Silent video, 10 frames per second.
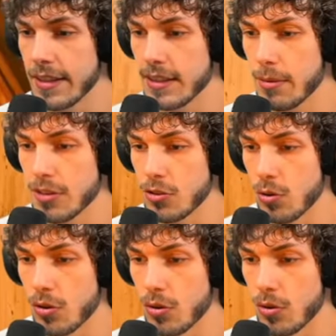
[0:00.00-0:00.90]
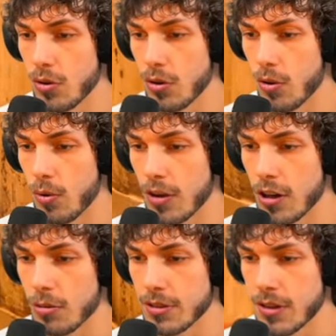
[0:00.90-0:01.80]
phase Cbass? No, no, no, no, no.
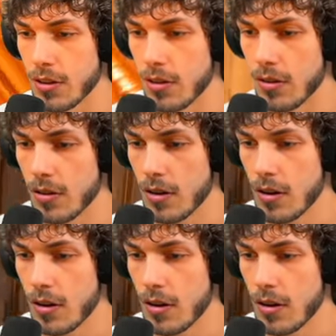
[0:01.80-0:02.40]
100% no.